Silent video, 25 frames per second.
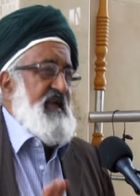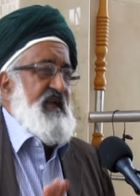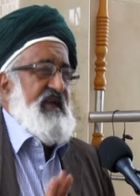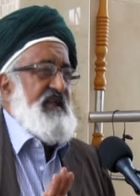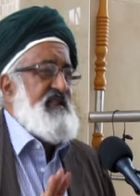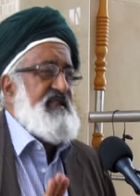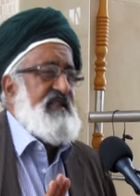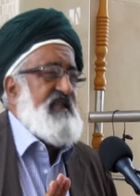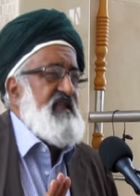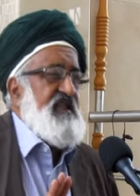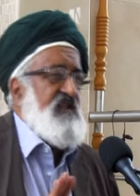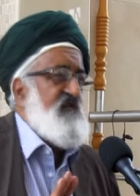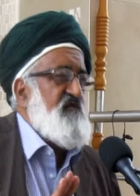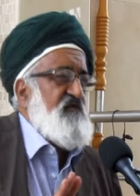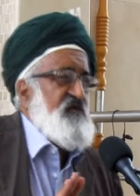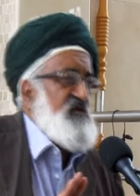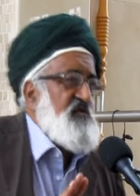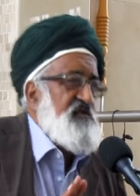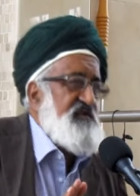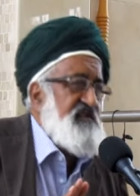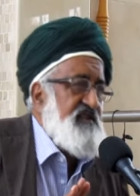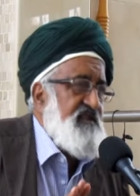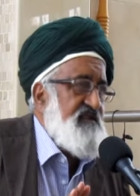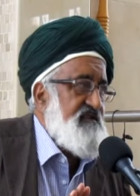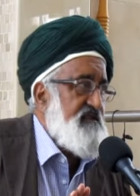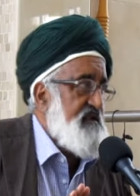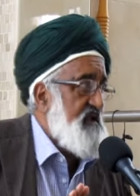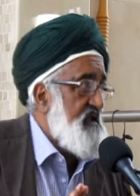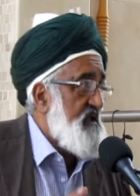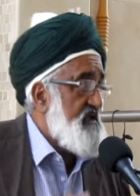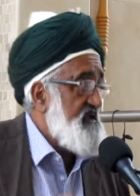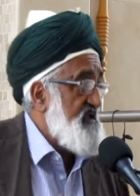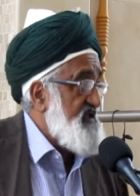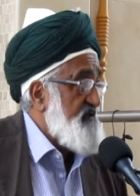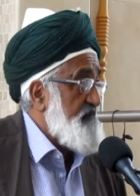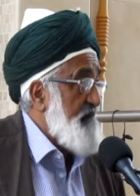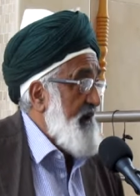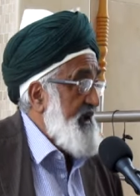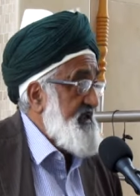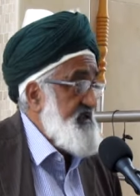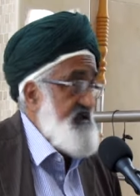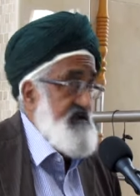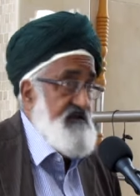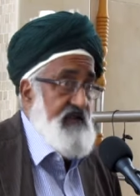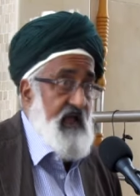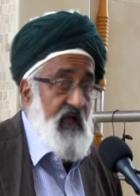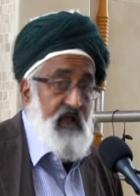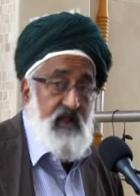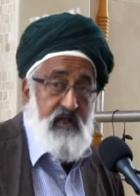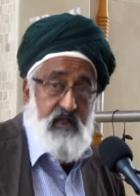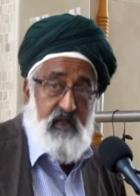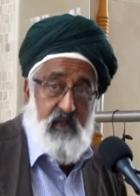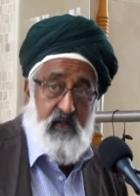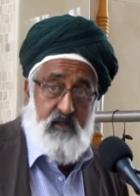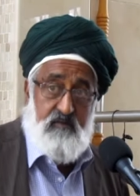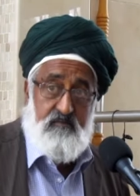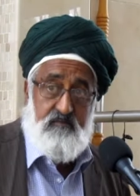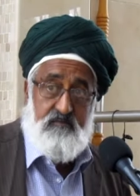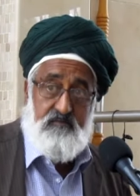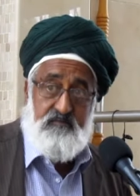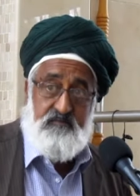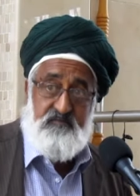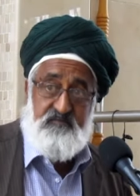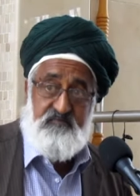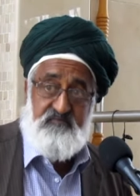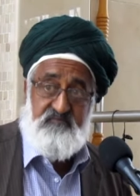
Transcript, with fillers: And he refuses, despite his hunger.